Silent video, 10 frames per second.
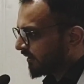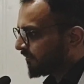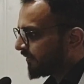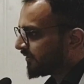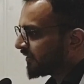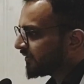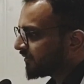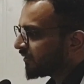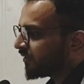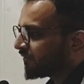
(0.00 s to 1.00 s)

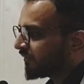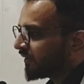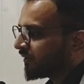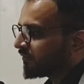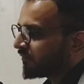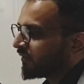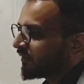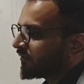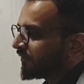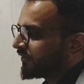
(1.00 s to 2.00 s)
Features
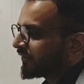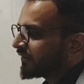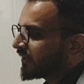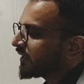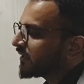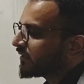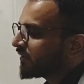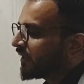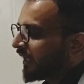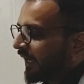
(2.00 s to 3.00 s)
are,
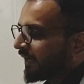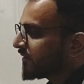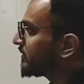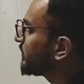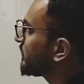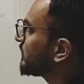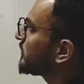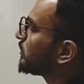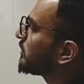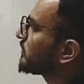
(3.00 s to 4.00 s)
as this
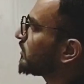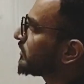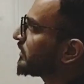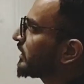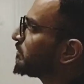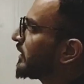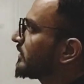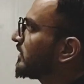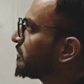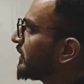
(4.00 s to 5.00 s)
tuberous sclerosis
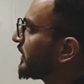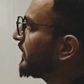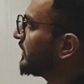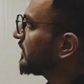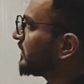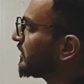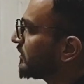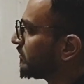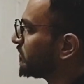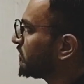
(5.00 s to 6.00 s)
complex is a
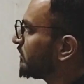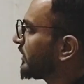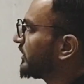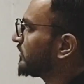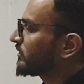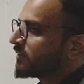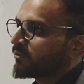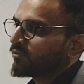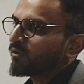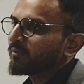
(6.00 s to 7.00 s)
multi-system
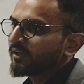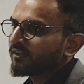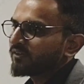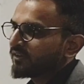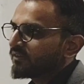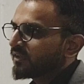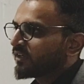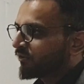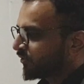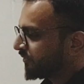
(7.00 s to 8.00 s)
involvement disease,
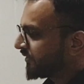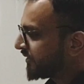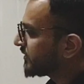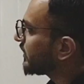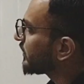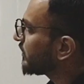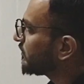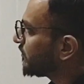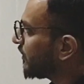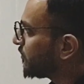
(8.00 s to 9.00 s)
so features are
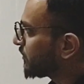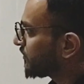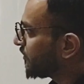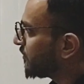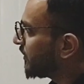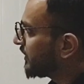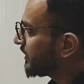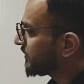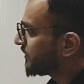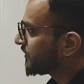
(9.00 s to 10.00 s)
almost from all
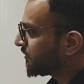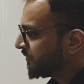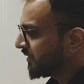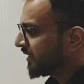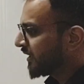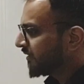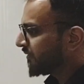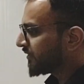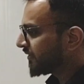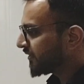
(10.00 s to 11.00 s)
the systems.
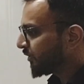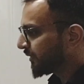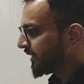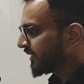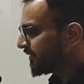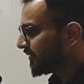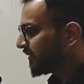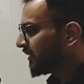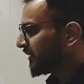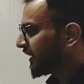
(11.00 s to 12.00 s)
First is cutaneous,
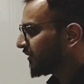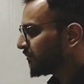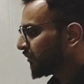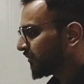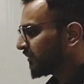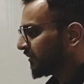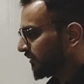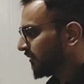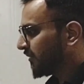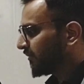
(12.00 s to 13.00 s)
that is most
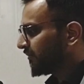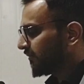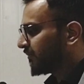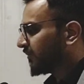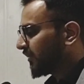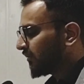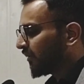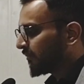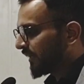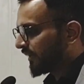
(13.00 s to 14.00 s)

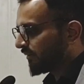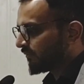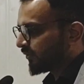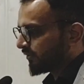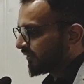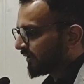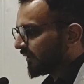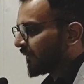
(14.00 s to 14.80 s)
common and most